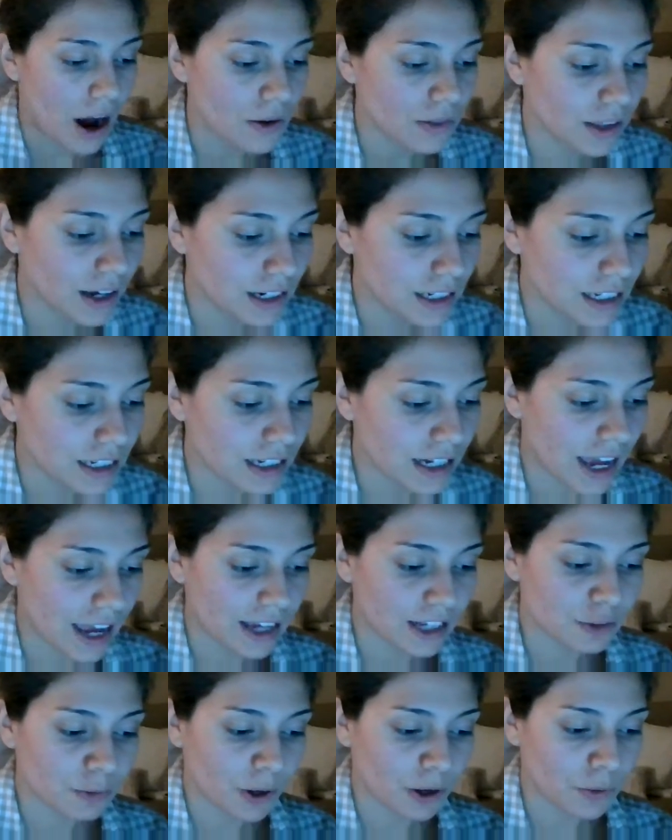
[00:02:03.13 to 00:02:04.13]
I would like to
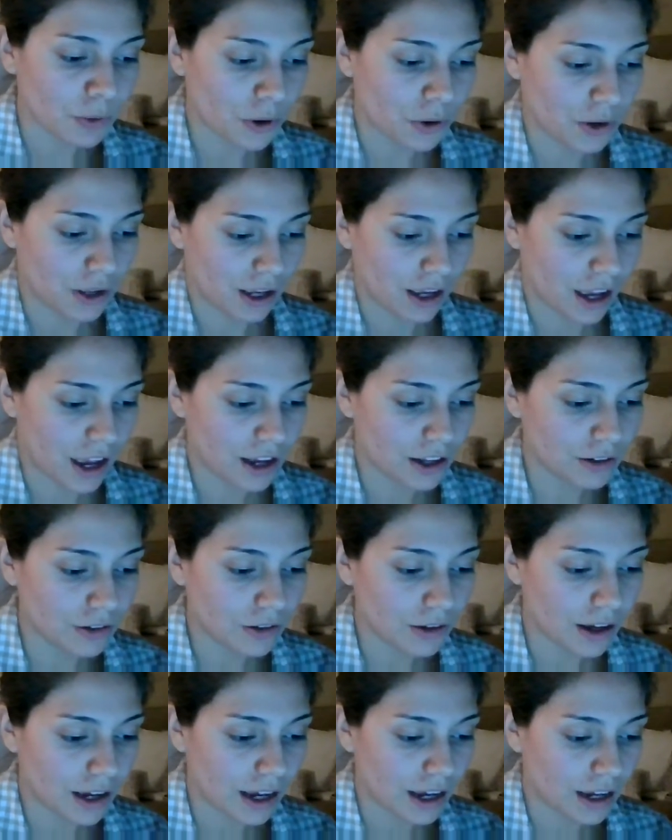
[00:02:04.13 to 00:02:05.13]
end by quoting
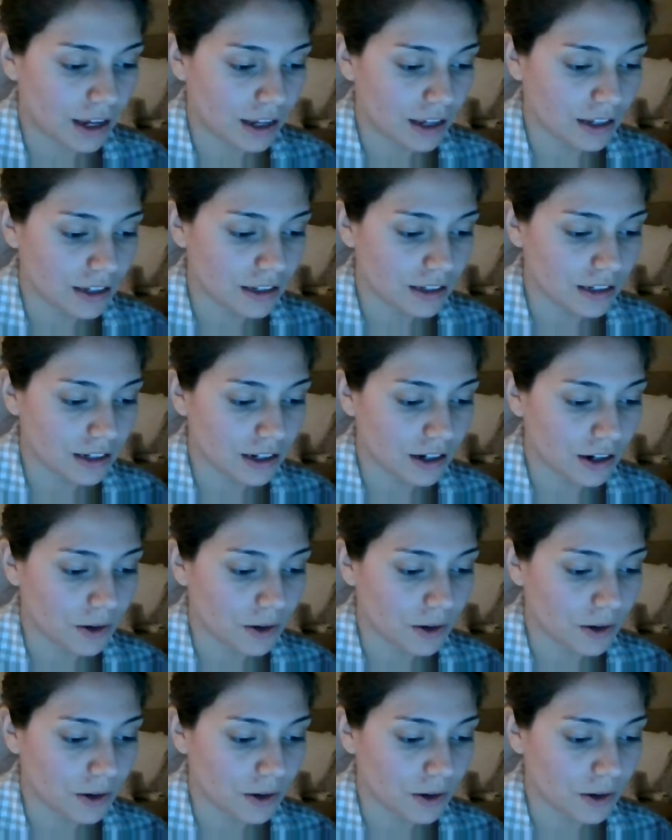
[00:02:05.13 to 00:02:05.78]
Engel and